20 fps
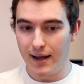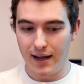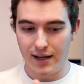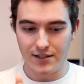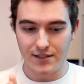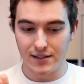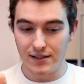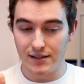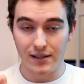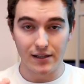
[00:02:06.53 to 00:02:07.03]

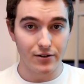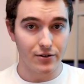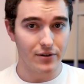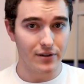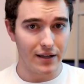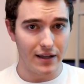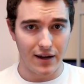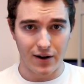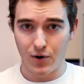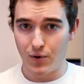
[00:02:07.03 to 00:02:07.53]
It's
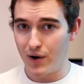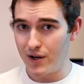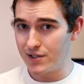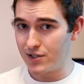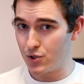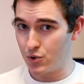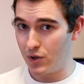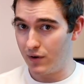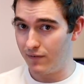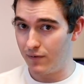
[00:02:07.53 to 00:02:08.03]
literally across
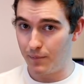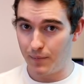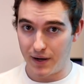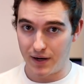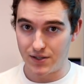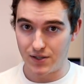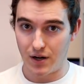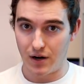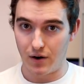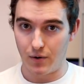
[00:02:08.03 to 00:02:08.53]
the street from
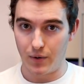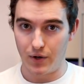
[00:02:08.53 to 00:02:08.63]
Pixar.